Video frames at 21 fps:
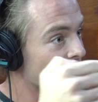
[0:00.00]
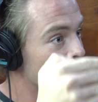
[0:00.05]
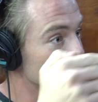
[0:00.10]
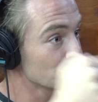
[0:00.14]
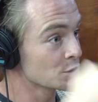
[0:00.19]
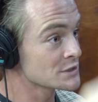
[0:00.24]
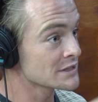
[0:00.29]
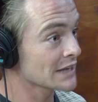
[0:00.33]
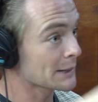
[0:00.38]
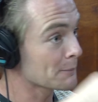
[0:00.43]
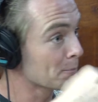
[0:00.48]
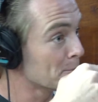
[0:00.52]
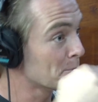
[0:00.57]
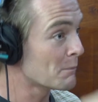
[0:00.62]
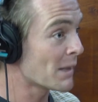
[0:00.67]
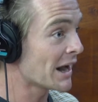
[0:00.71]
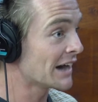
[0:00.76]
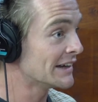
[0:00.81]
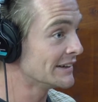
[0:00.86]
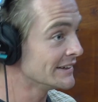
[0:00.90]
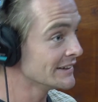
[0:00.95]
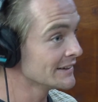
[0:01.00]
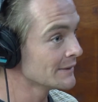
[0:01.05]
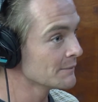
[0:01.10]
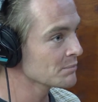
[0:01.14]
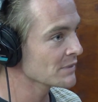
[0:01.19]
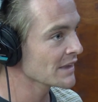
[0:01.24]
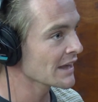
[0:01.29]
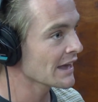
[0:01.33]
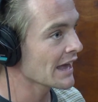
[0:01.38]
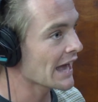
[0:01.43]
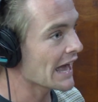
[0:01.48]
and it was like mud.
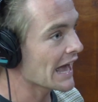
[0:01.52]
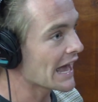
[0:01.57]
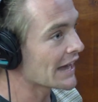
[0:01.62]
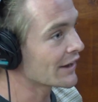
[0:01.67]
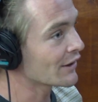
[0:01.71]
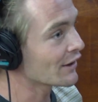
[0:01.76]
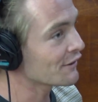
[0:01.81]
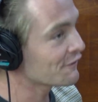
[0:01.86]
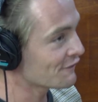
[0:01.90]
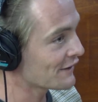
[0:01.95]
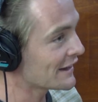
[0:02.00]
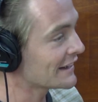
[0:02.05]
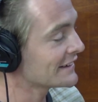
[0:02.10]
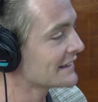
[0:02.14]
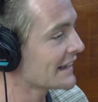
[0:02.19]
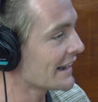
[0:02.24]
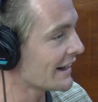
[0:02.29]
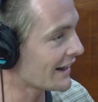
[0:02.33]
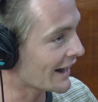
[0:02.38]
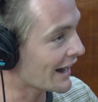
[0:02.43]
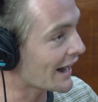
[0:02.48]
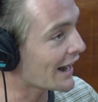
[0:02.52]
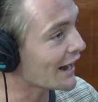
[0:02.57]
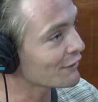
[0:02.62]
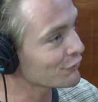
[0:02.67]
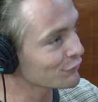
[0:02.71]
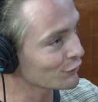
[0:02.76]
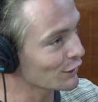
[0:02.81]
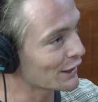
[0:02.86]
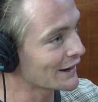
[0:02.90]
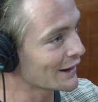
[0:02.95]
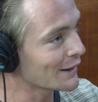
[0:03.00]
And I found out
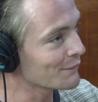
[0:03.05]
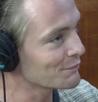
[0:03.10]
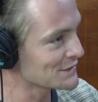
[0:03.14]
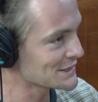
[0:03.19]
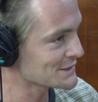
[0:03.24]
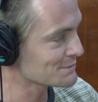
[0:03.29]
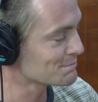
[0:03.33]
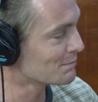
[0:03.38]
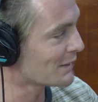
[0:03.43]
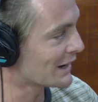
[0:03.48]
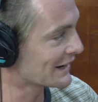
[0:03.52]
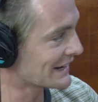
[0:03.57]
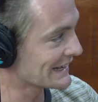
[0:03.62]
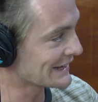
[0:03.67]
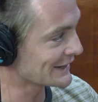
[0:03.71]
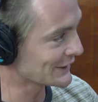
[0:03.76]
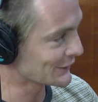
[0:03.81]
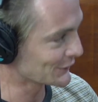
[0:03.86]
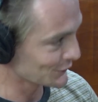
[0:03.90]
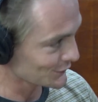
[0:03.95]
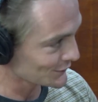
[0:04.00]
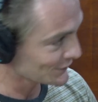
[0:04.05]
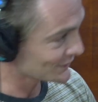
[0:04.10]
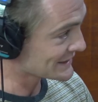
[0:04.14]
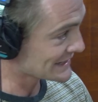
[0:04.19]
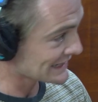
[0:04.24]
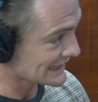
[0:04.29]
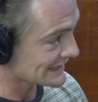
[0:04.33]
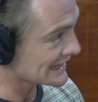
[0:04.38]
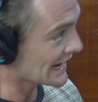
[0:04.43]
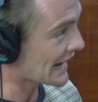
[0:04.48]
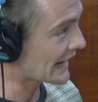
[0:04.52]
halfway up this muddy hill,
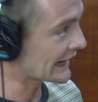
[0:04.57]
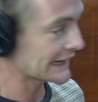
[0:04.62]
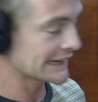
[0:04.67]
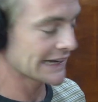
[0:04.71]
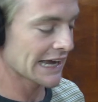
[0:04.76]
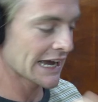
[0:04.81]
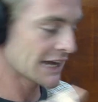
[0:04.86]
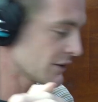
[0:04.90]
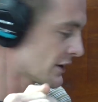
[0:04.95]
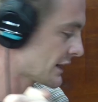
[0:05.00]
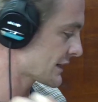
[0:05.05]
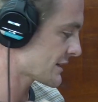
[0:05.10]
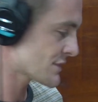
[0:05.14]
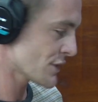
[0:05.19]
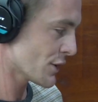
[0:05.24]
zigzagging, and like